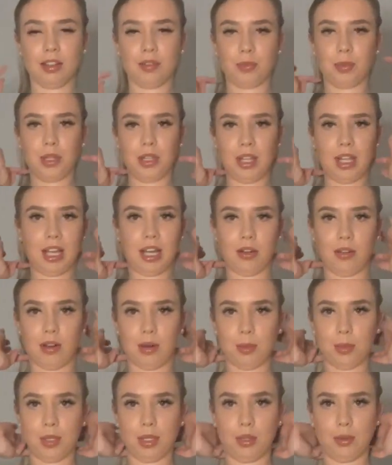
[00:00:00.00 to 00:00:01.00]
Put the hair
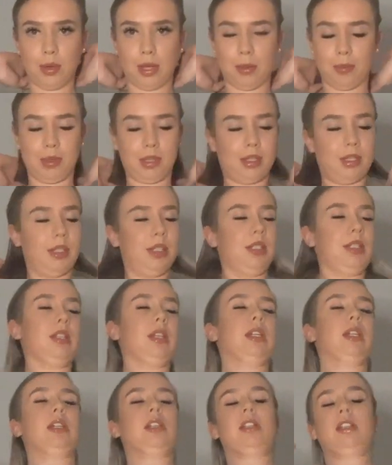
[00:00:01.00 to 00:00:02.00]
up, by the way, because
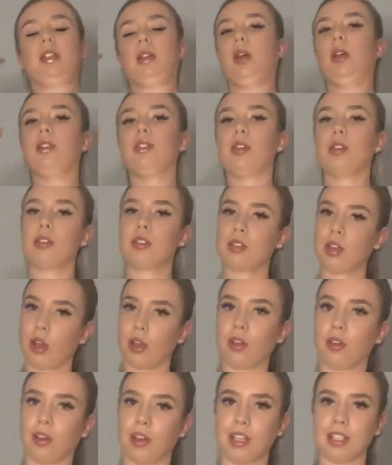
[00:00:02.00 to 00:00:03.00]
it's just so
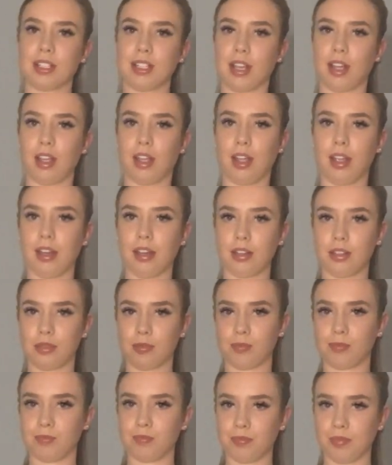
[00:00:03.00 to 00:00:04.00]
greasy.
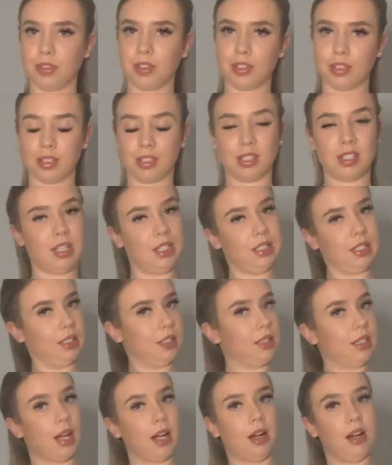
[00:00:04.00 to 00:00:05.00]
Just needs to
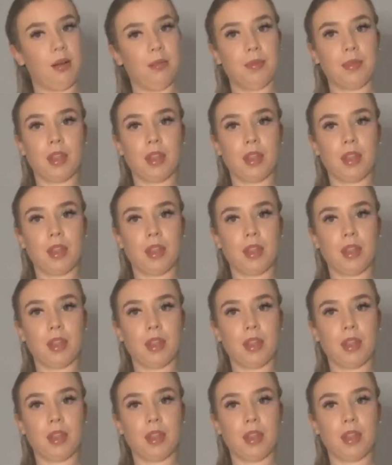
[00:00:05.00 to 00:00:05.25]
stay up.